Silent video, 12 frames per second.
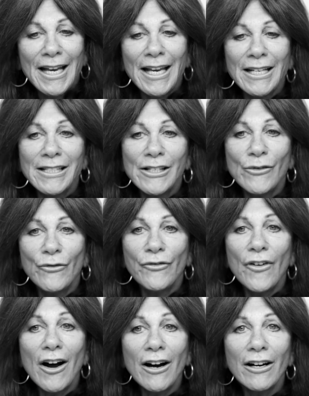It's
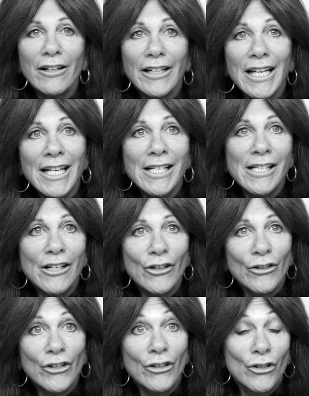far
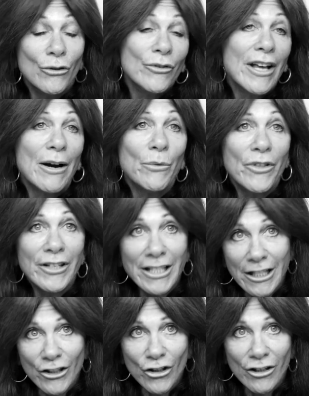easier to do that with
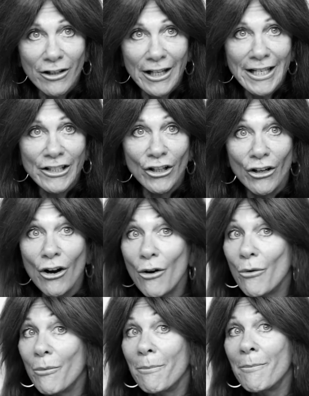digital and to
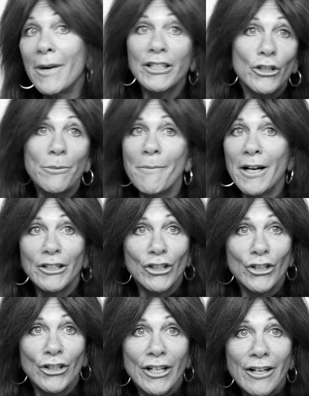go much,
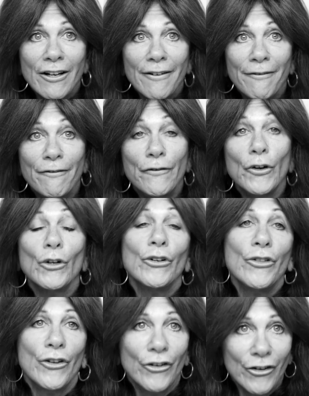much
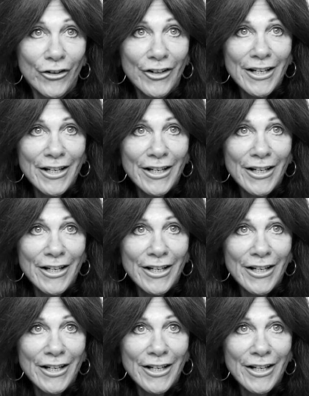further.